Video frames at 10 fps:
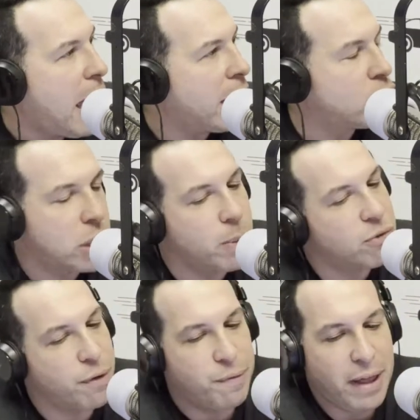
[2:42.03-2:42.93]
and she
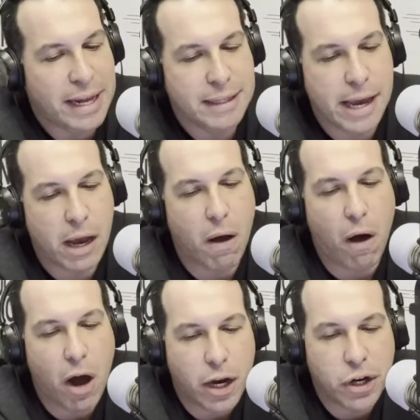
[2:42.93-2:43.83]
was reflecting
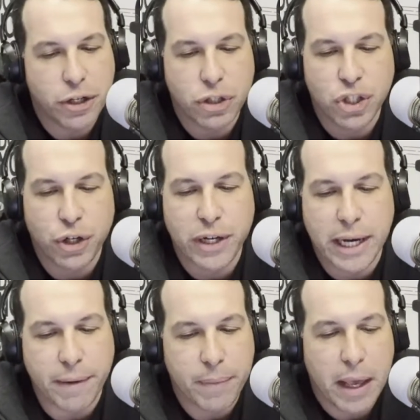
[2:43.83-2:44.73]
on her journey.